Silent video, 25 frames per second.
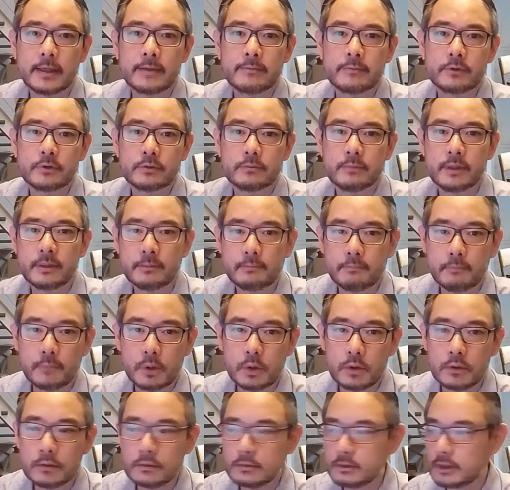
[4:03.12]
name to be in
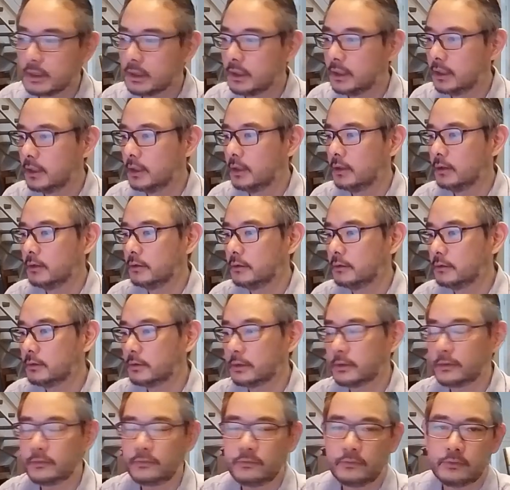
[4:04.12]
bold,
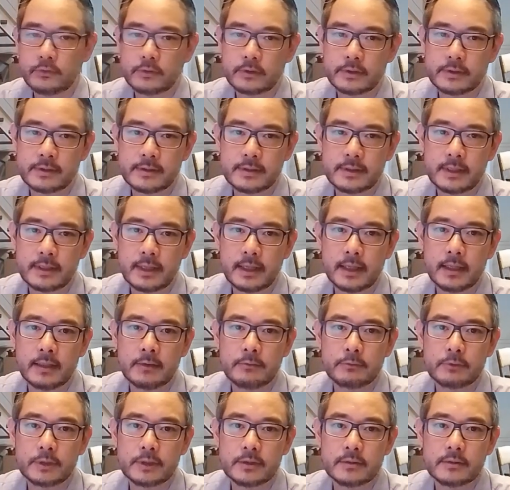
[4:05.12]
or for
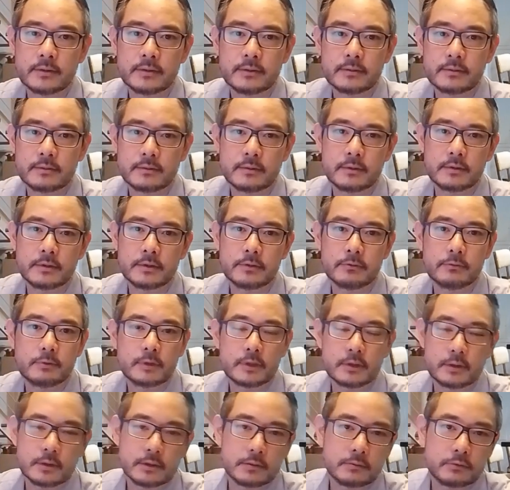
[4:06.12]
styling reasons you
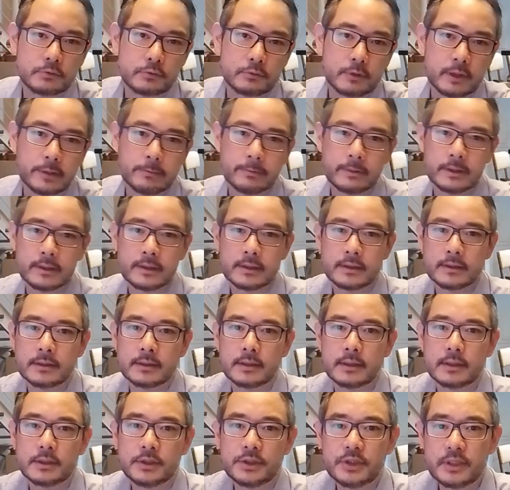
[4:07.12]
wanted to wrap it
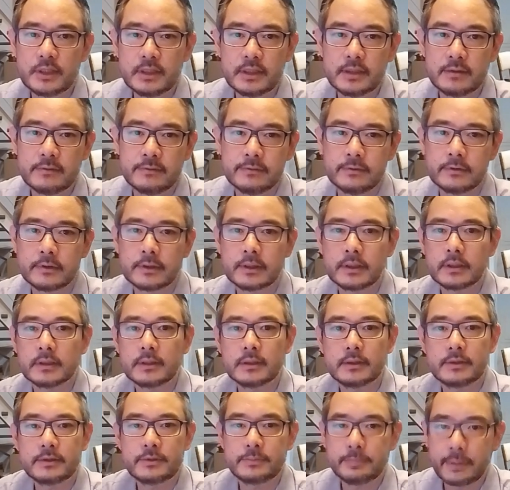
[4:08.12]
in a div or
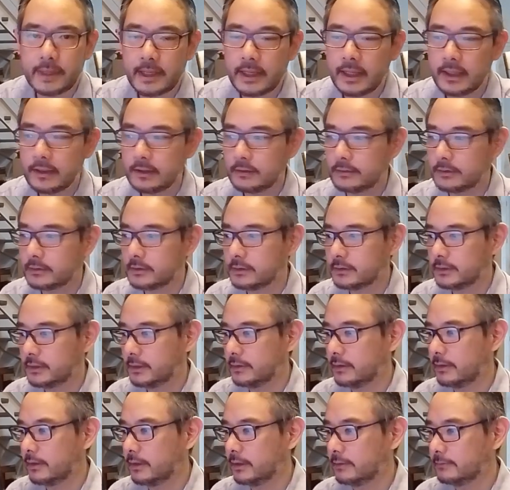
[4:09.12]
in a span or
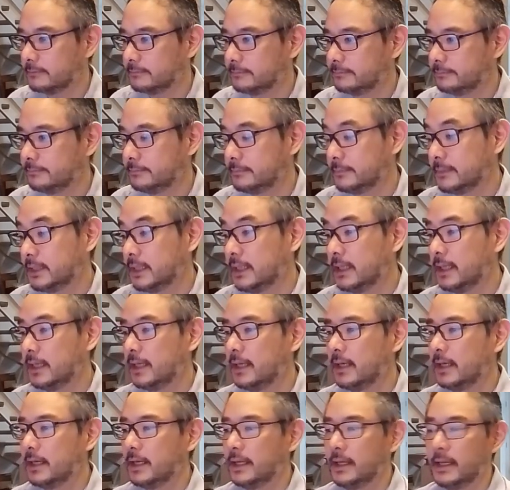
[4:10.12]
something?
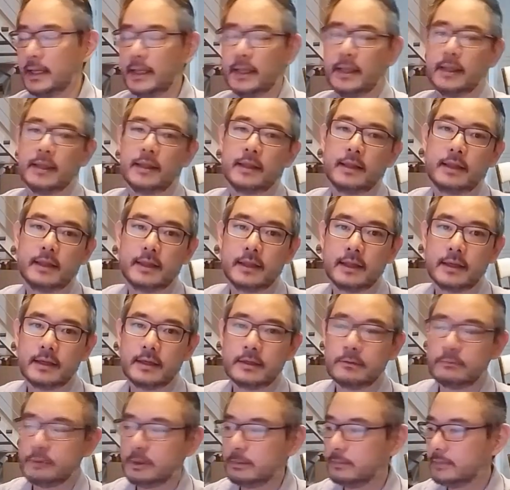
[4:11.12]

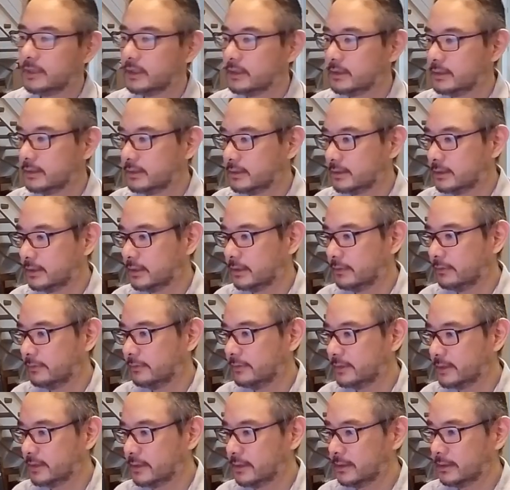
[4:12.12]
Then we must
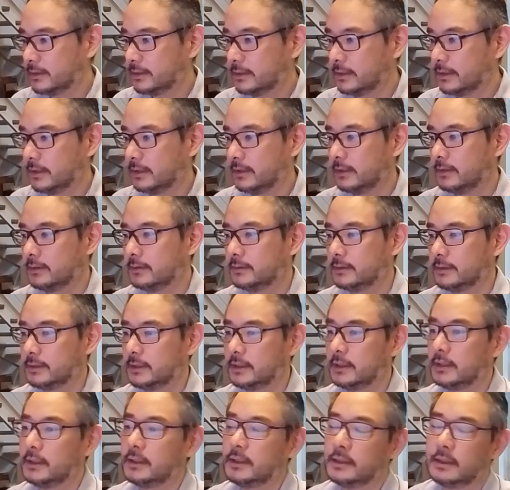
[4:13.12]
first
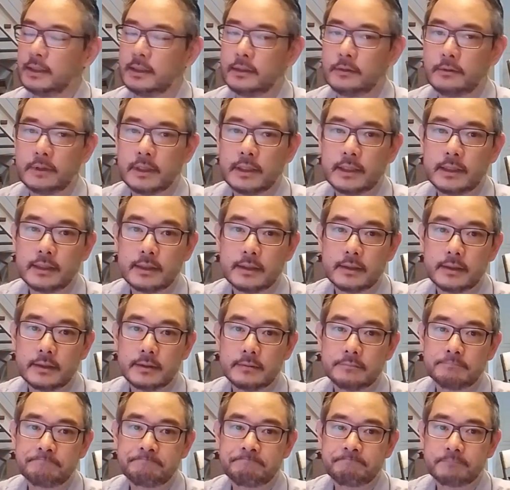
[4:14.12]

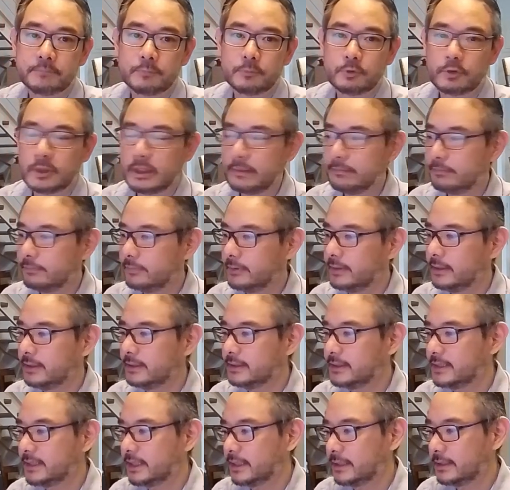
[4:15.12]
wrap the
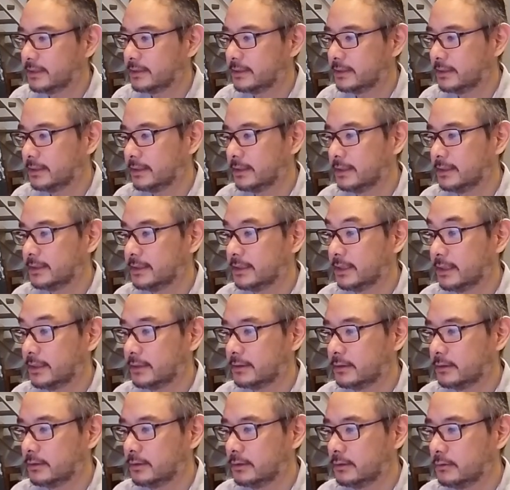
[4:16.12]
text in a
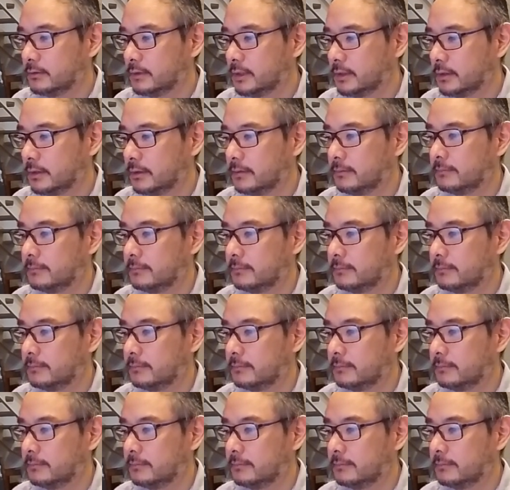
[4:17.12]
text node